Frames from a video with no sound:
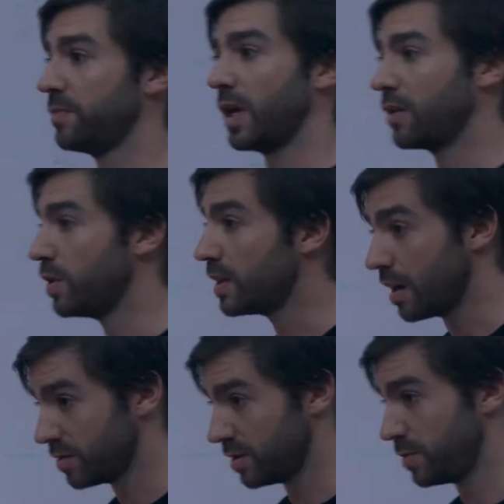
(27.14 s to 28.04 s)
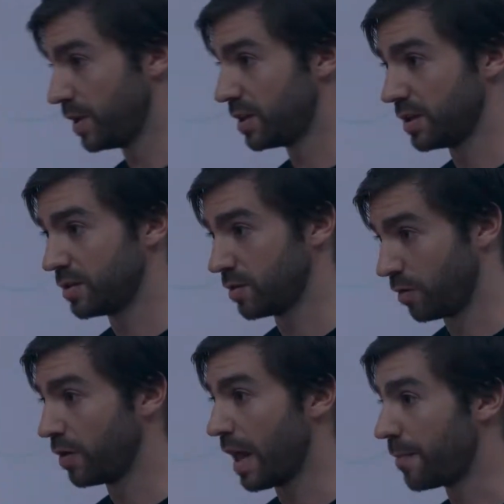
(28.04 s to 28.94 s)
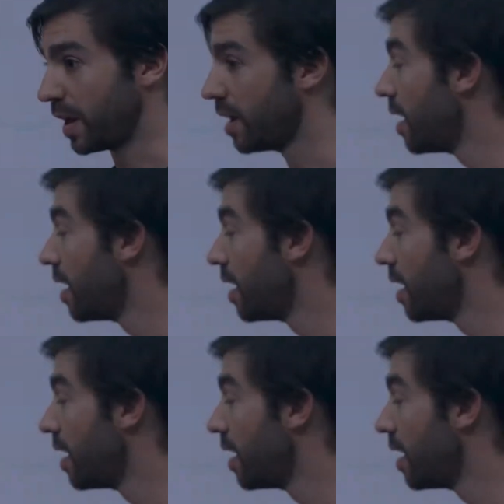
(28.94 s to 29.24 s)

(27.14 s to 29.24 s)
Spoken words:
like 3,000 species overlapping.